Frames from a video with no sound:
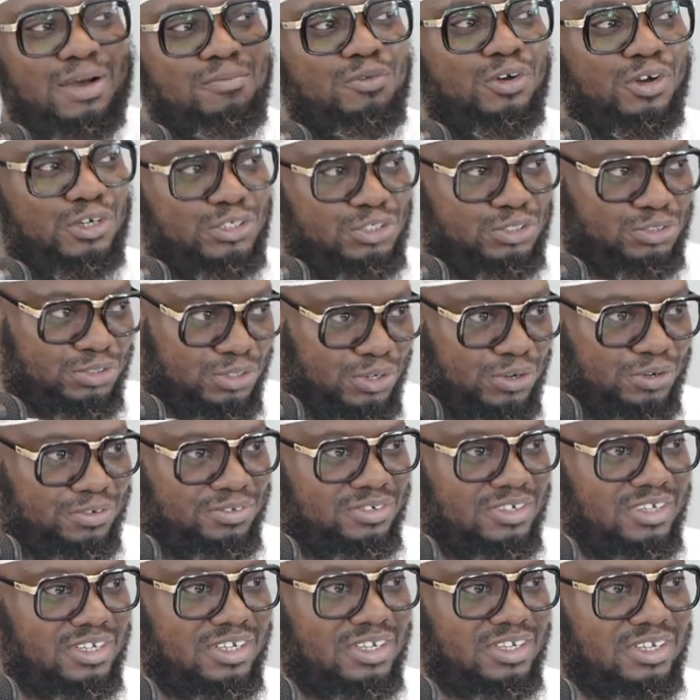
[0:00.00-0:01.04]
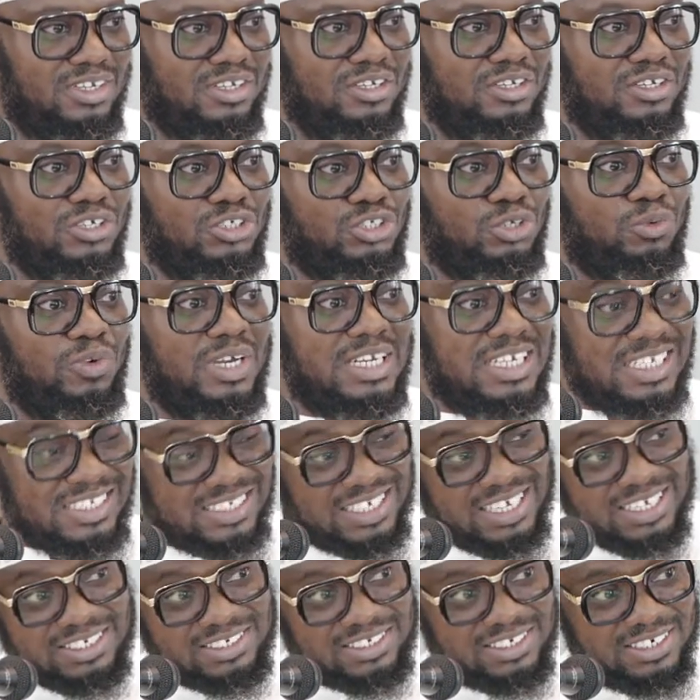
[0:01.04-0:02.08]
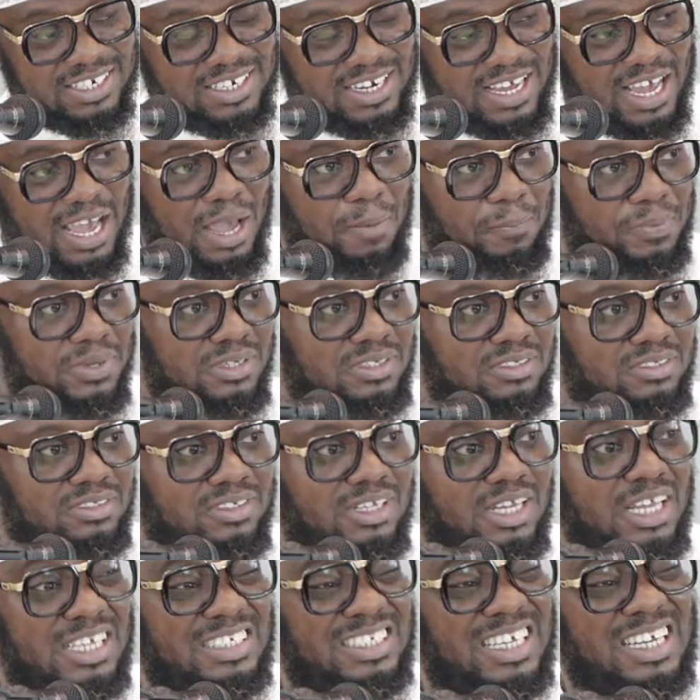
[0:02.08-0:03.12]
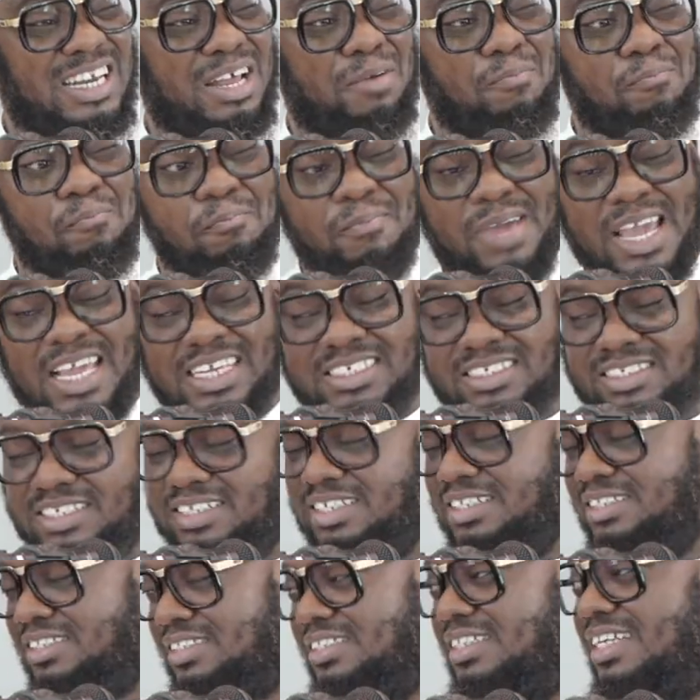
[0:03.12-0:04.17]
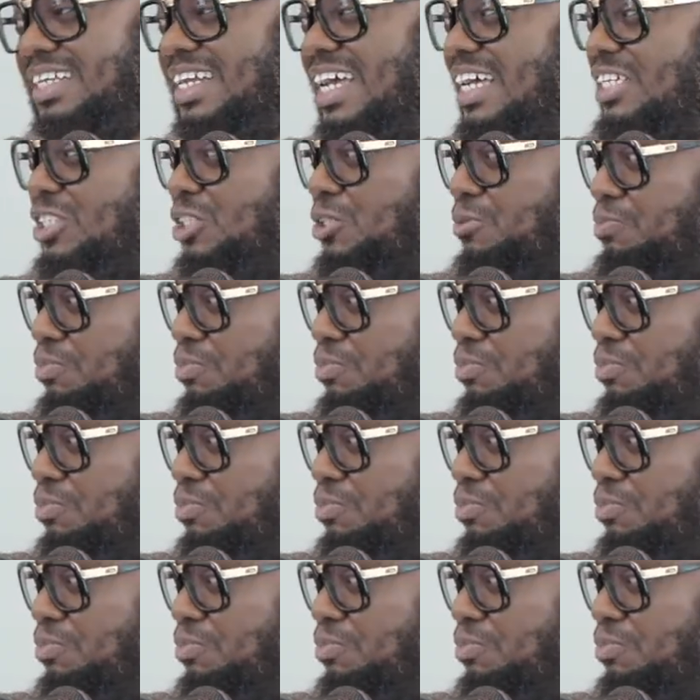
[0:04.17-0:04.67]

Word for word: as I'm going to go. So when this incident happened, it's an amazing incident that